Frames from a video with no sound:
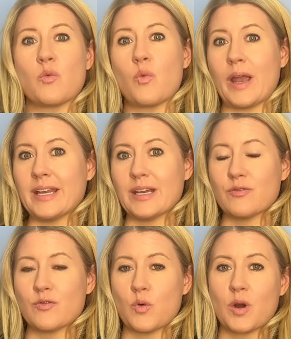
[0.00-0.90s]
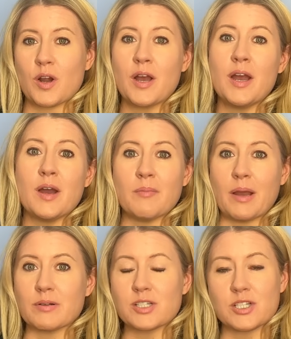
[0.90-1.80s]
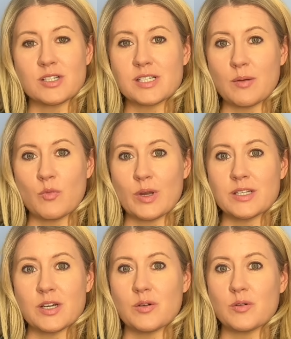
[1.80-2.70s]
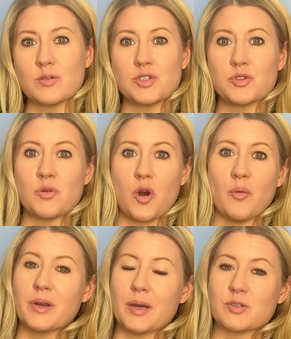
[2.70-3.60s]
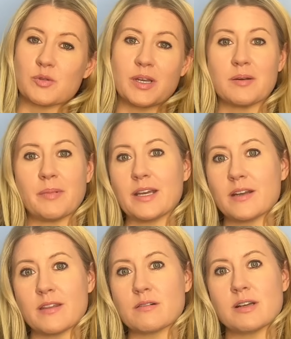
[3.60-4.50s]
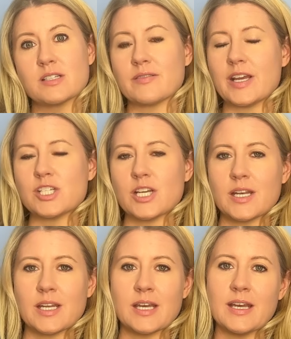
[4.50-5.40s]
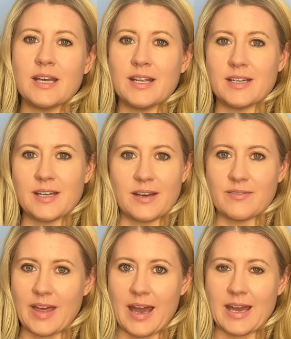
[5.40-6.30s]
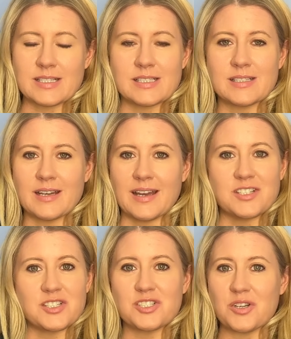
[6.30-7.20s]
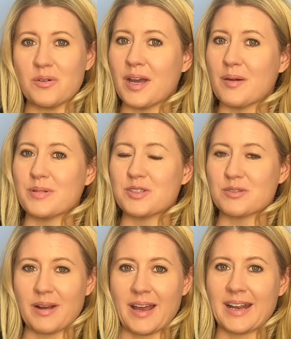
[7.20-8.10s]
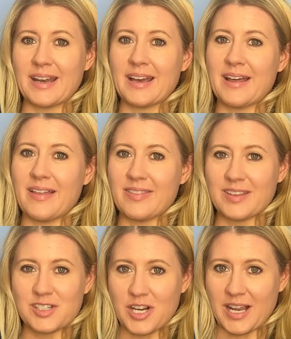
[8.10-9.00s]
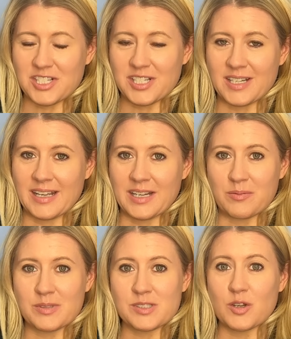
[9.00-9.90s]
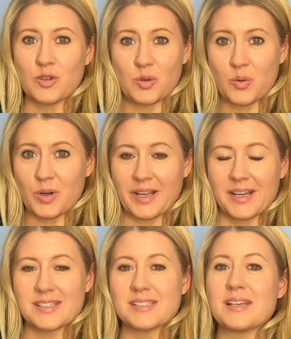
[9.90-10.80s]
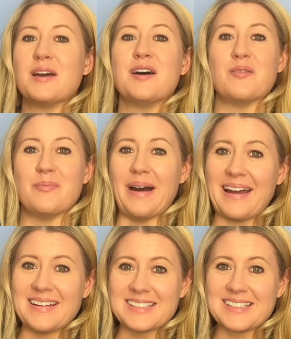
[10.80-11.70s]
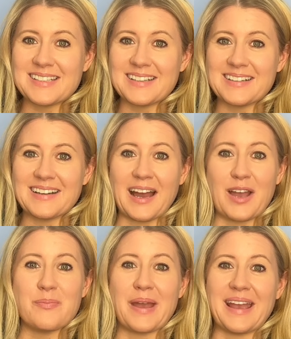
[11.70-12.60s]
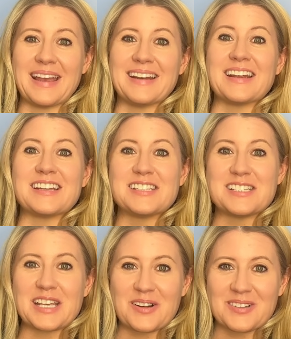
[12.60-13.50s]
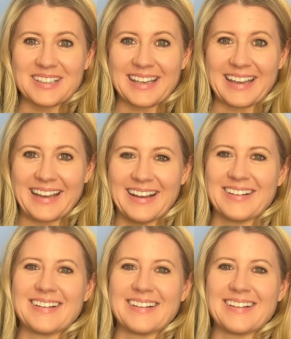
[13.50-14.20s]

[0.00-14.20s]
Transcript: waiting for my return time window to open up so I could make another reservation. None of that. I just showed up to ride the attraction and it was glorious. But I paid dearly